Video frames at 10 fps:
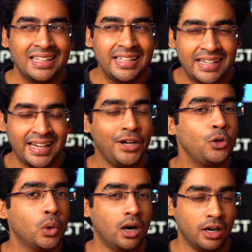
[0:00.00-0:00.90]
they
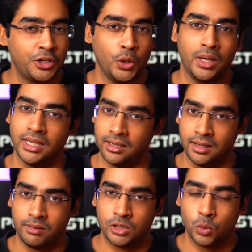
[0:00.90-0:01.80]
tend to hurt your
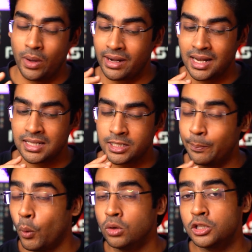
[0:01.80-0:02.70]
ears. Whereas the
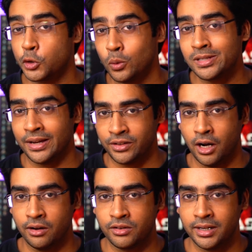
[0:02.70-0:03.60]
boAt Stone
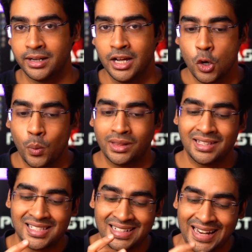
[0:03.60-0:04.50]
700, with
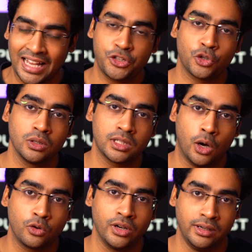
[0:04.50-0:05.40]
its natural
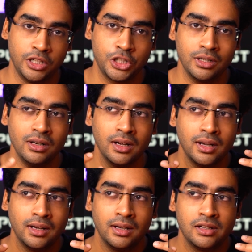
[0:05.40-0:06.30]
sound rendition,
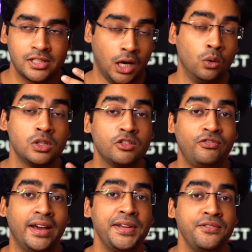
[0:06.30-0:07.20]
sounds
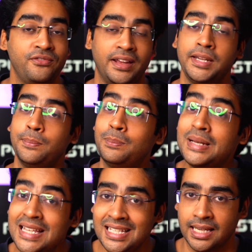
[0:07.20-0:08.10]
very
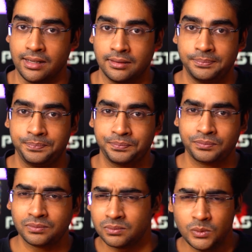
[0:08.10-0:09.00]
pleasing.
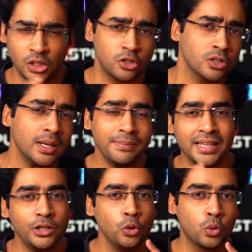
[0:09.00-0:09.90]
So
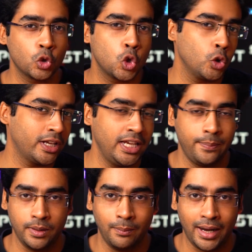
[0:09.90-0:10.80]
something you could
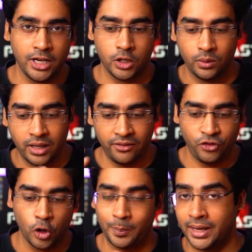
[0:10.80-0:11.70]
keep in mind
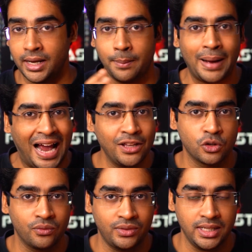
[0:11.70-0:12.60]
if you're picking up
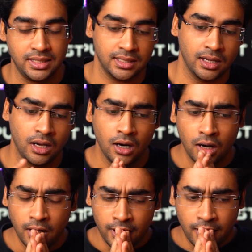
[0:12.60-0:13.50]
either of these.
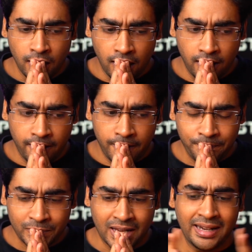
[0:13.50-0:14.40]

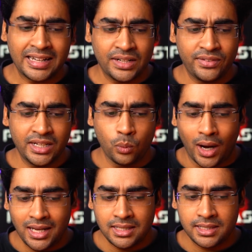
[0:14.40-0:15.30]
Connectivity
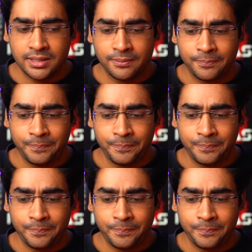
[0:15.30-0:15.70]
wise,